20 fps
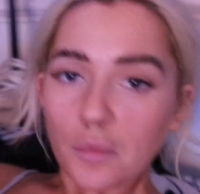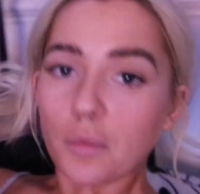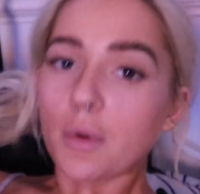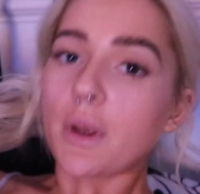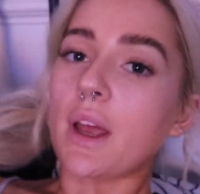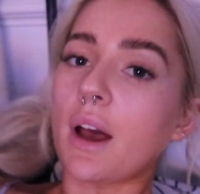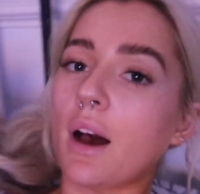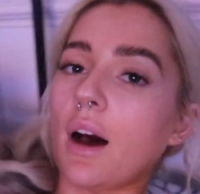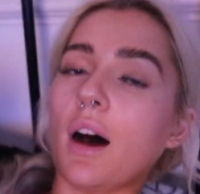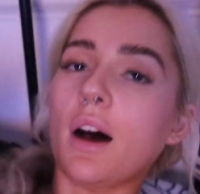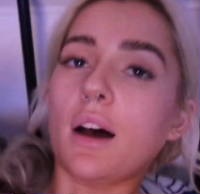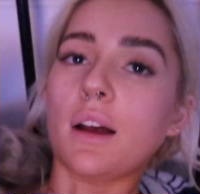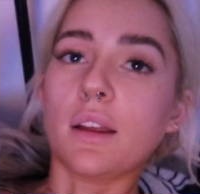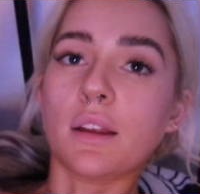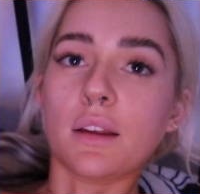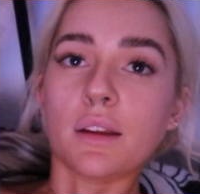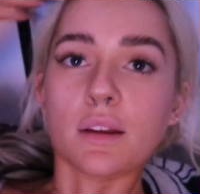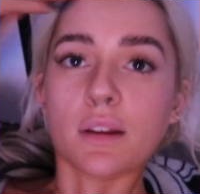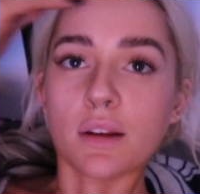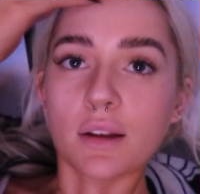We are
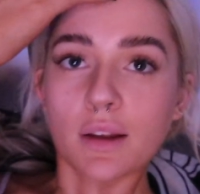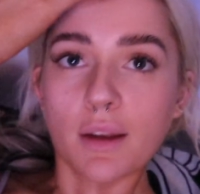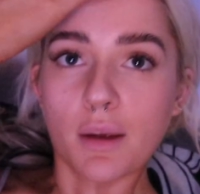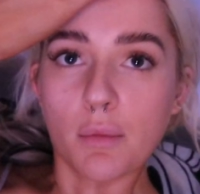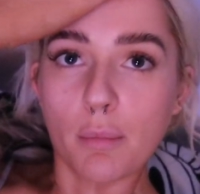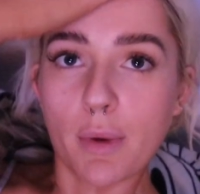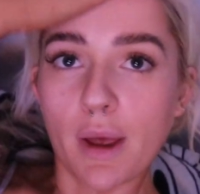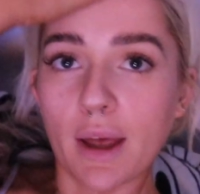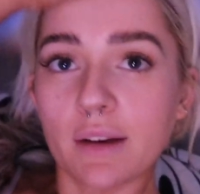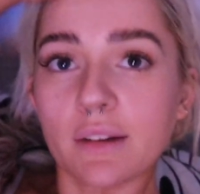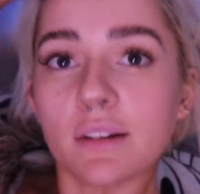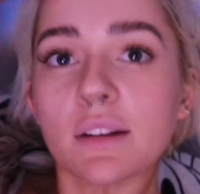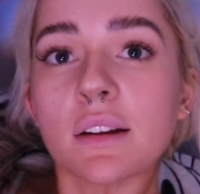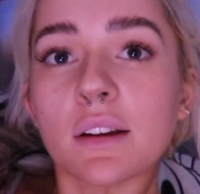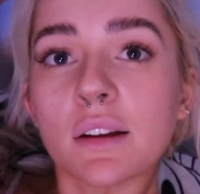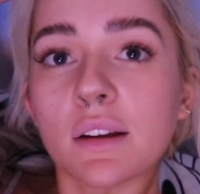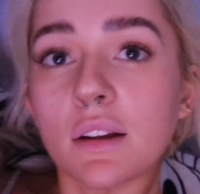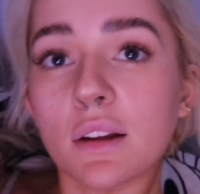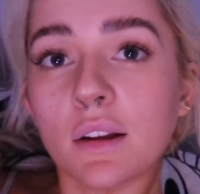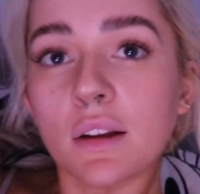in bed.
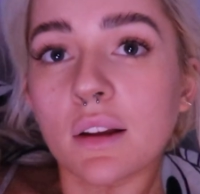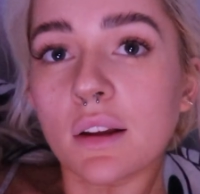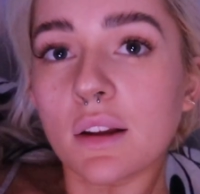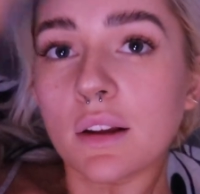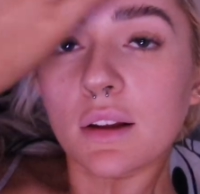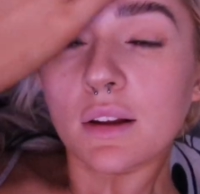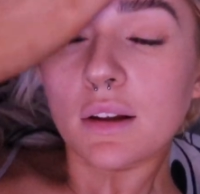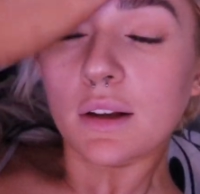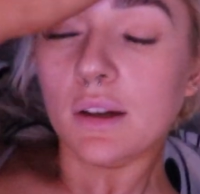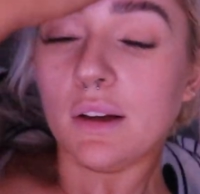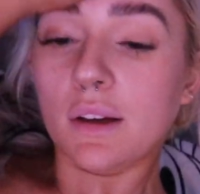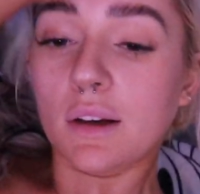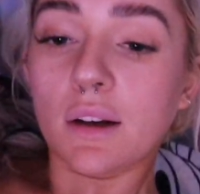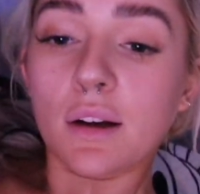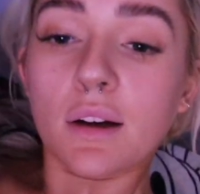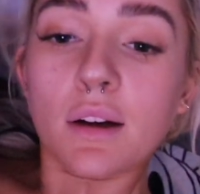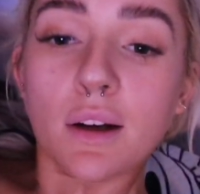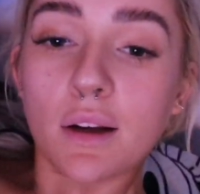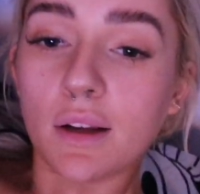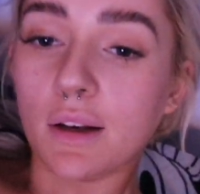
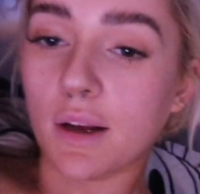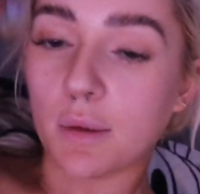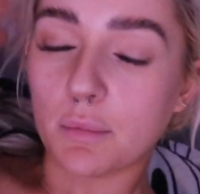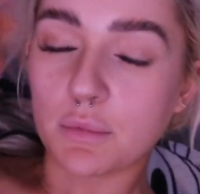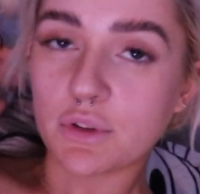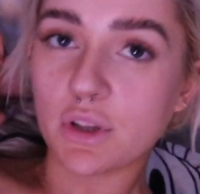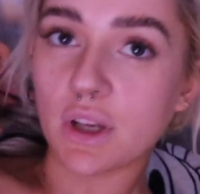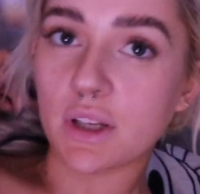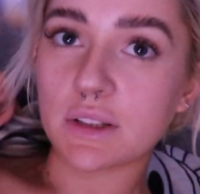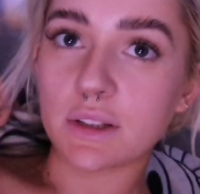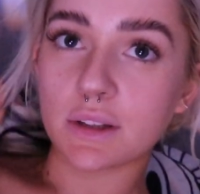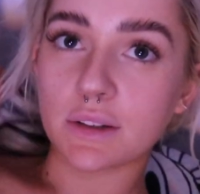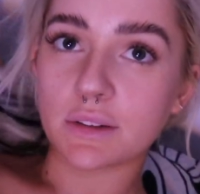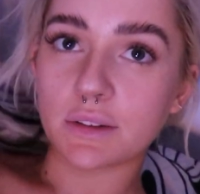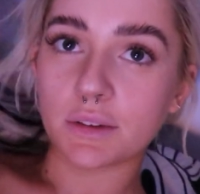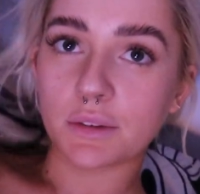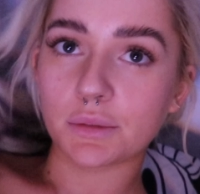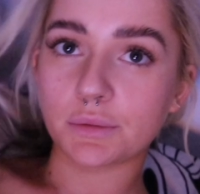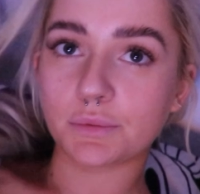And I'm shattered.